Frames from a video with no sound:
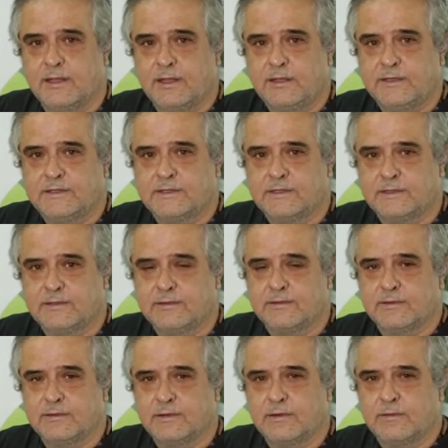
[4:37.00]
is
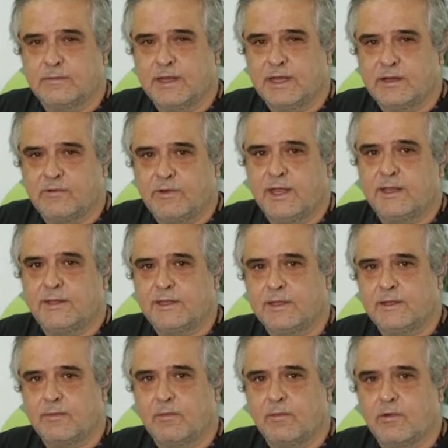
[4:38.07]
by
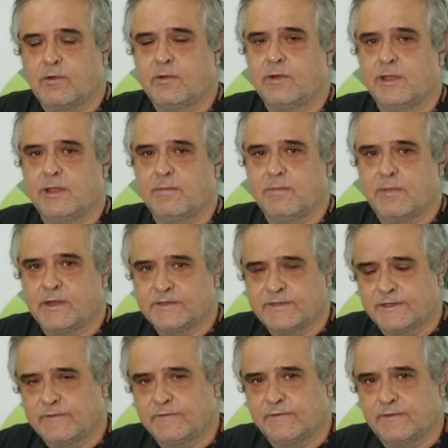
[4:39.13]
creating more
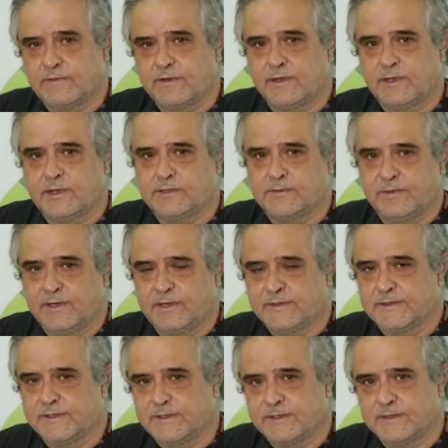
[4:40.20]
immersive
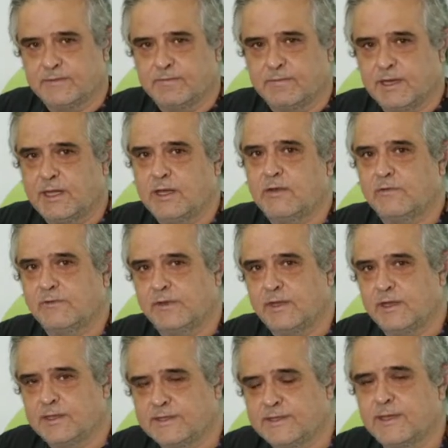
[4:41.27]
experiences. Many of
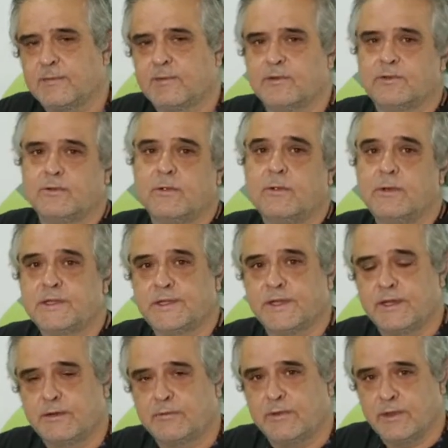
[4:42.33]
the examples we will
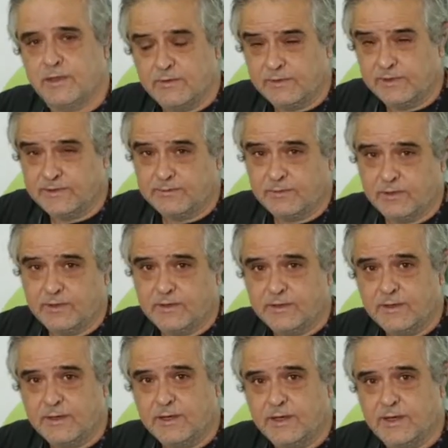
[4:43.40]
share with you in this module
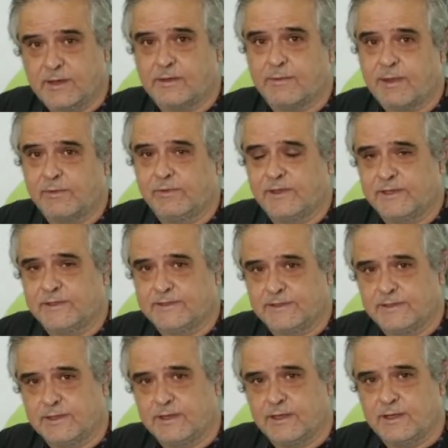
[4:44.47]
are about this.
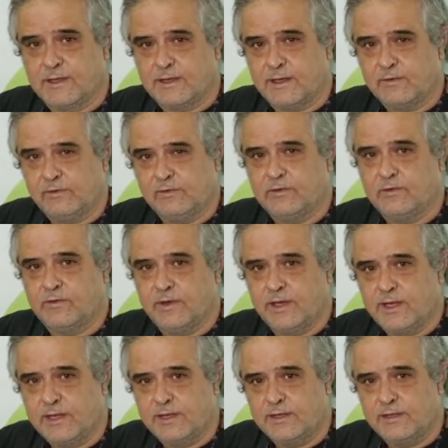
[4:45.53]
How to
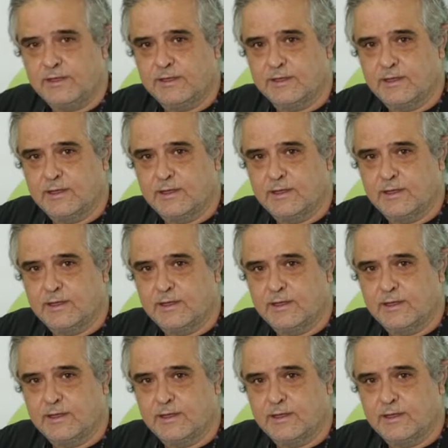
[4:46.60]
create